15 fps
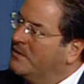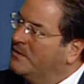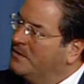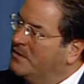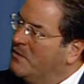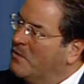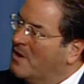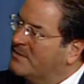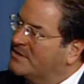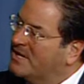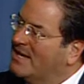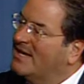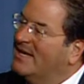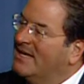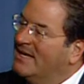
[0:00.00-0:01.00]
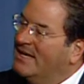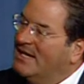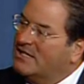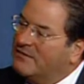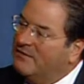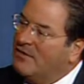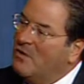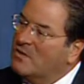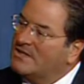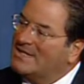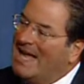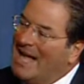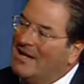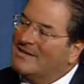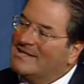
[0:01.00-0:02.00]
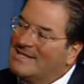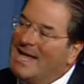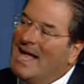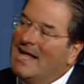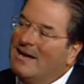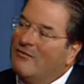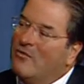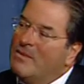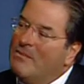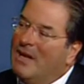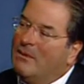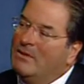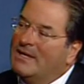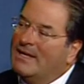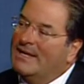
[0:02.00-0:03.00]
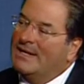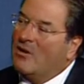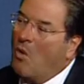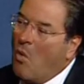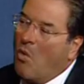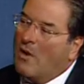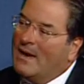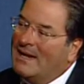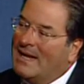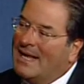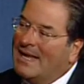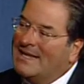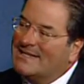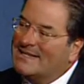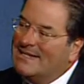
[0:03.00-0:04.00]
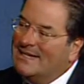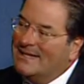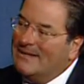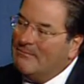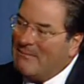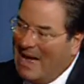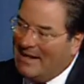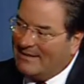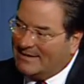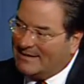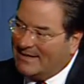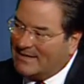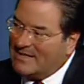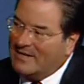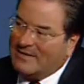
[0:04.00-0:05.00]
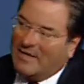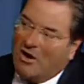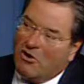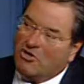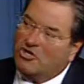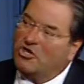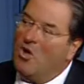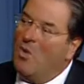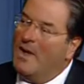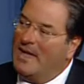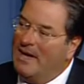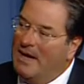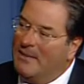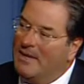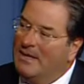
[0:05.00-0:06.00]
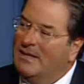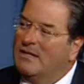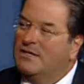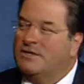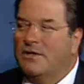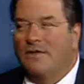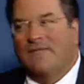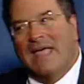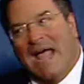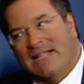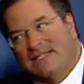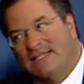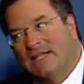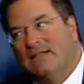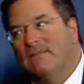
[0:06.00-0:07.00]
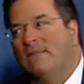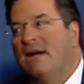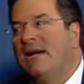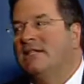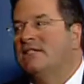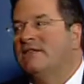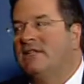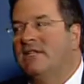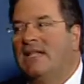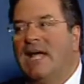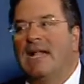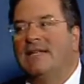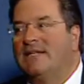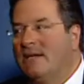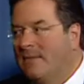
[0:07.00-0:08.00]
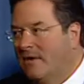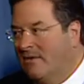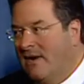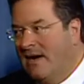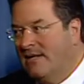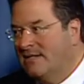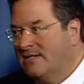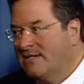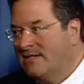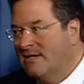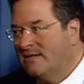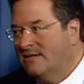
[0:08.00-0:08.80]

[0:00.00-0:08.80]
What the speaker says: too, where I'm saying it's folks outside of Republican organized politics that are showing up. So that's on the minds of a lot of Democratic consultants.